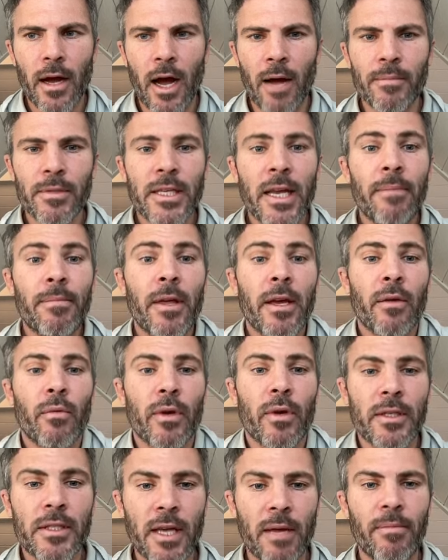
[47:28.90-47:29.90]
Same thing
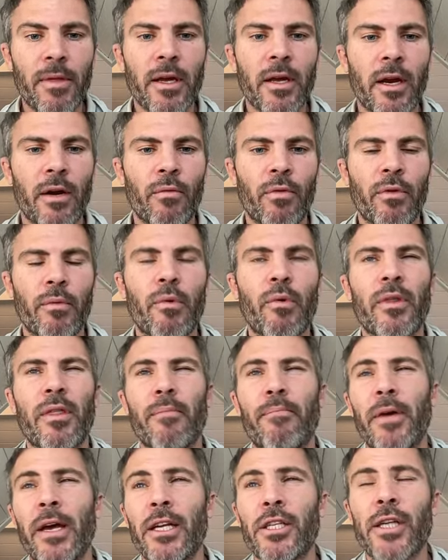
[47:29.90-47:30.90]
kind of with the
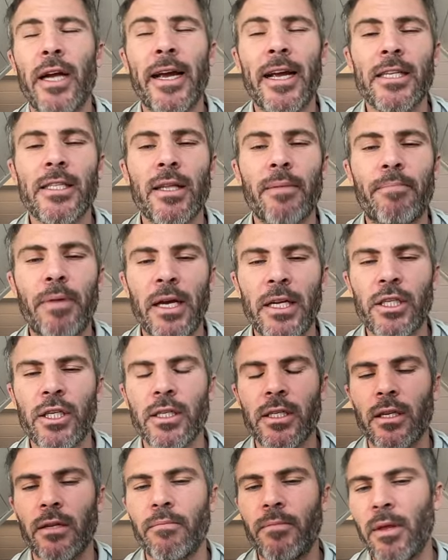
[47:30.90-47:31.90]
pitch. I guess the
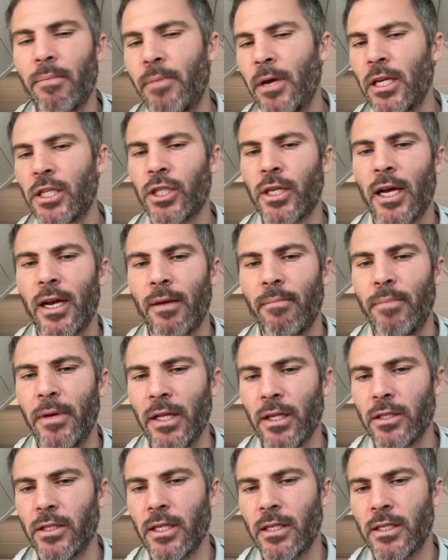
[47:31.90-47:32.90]
pitch kind of
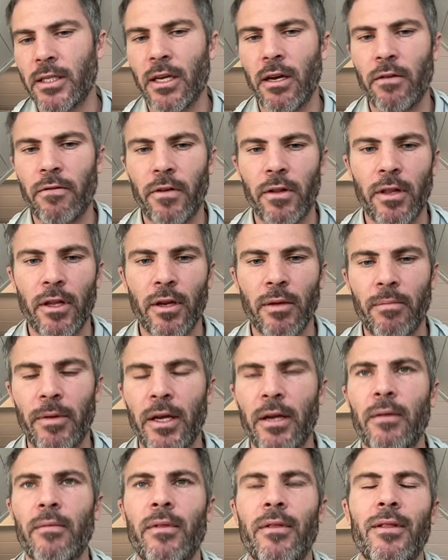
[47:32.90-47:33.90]
builds itself a little
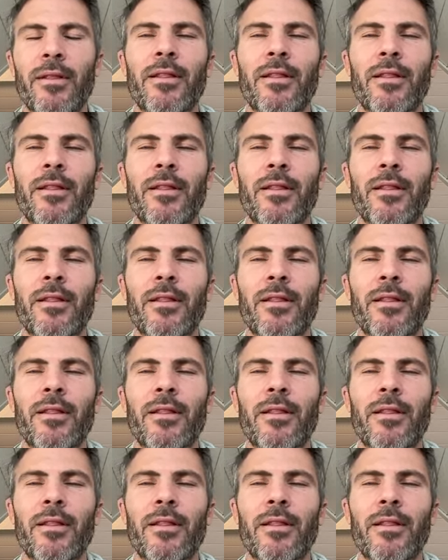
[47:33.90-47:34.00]
bit.